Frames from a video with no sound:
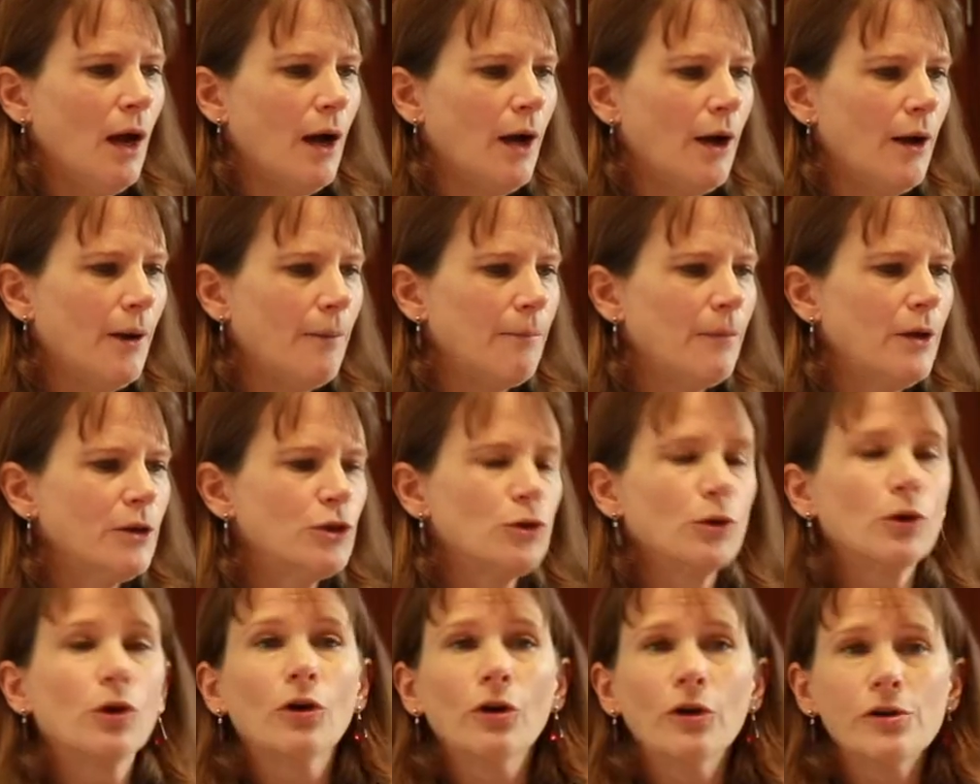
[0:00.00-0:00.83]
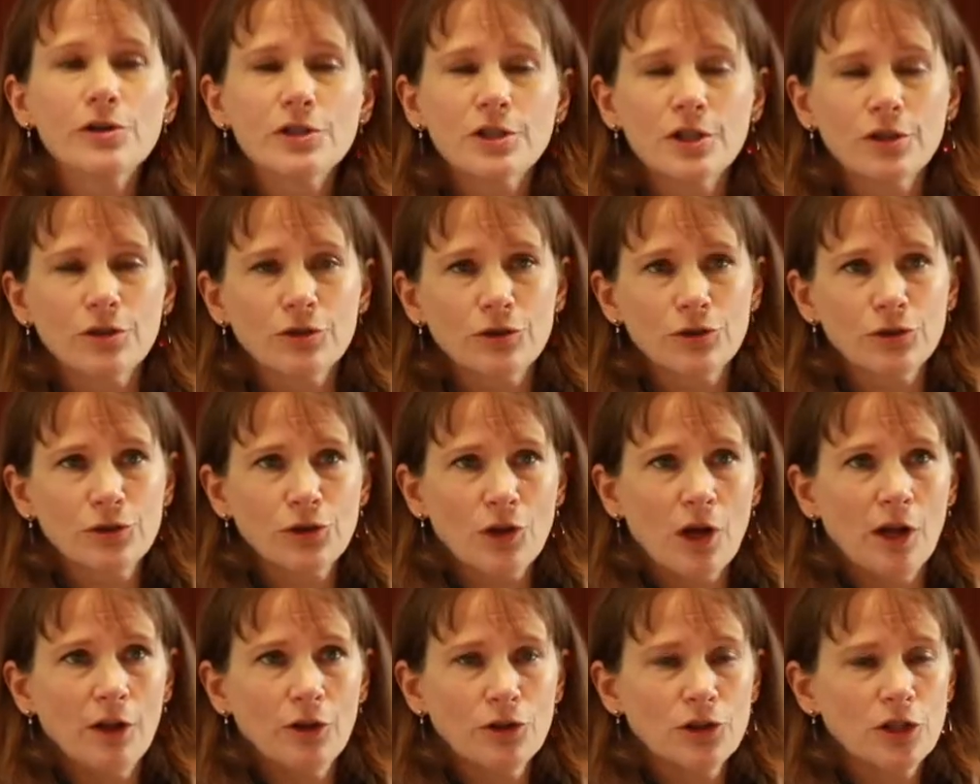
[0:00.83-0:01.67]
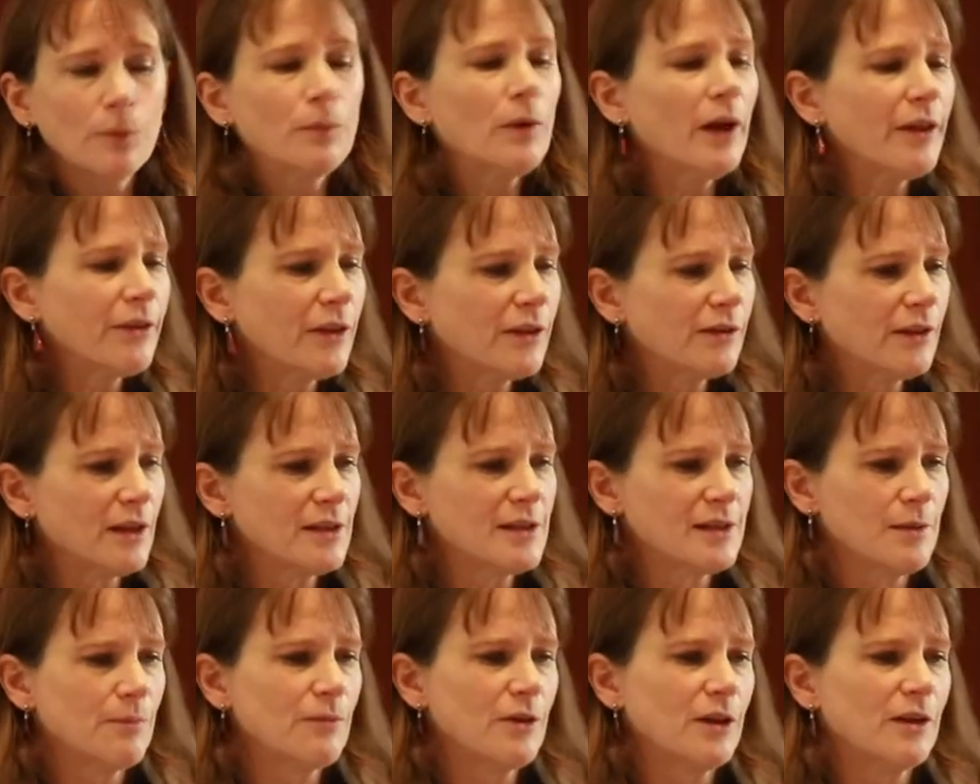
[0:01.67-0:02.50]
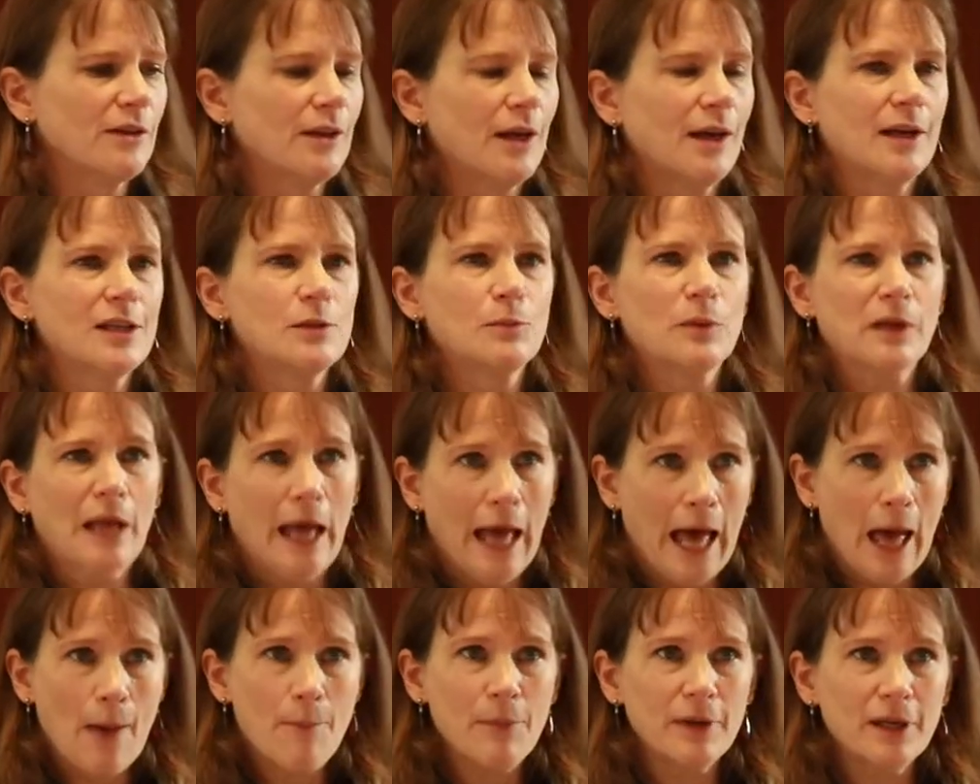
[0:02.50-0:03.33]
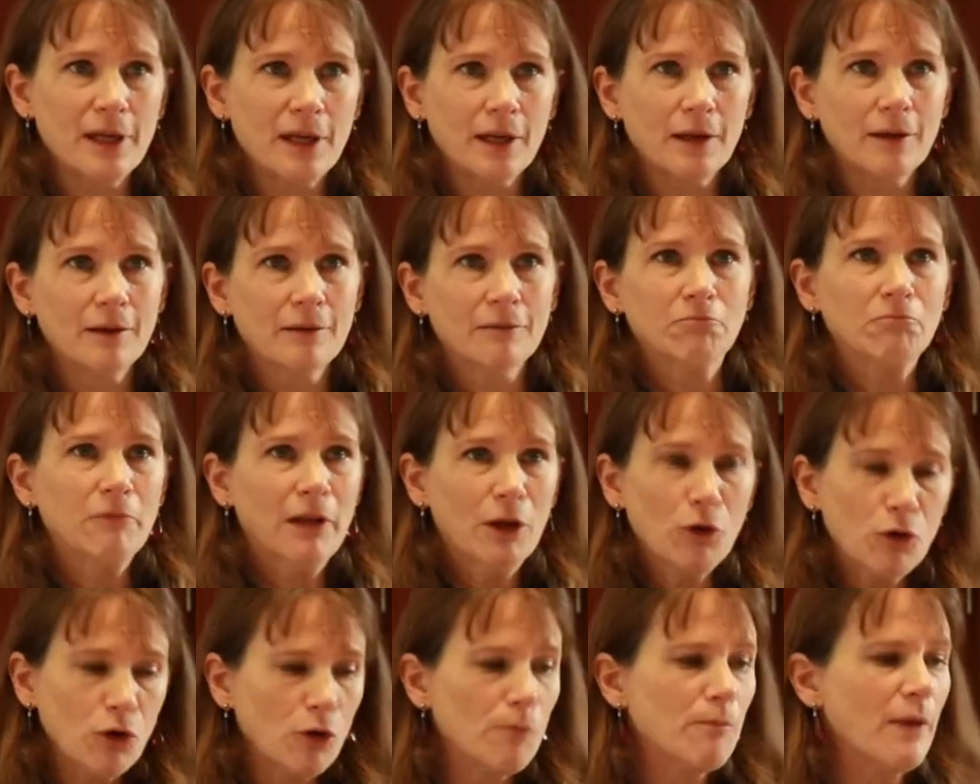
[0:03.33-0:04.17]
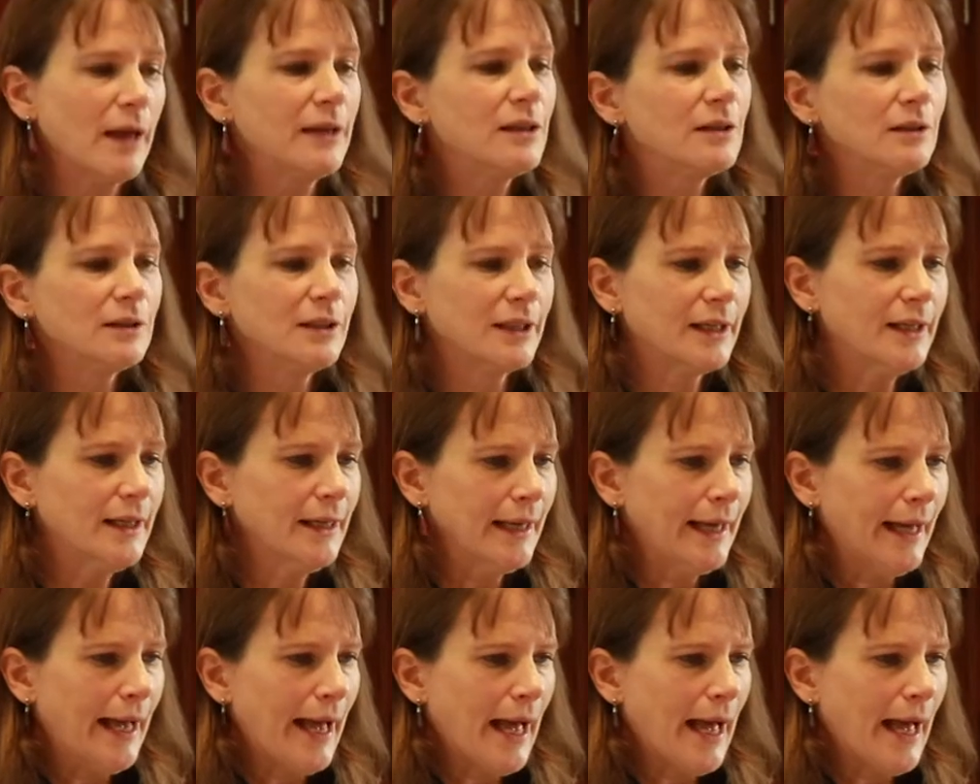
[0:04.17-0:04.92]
Um, to encourage digital scholarship, I think that's something that has been happening incrementally,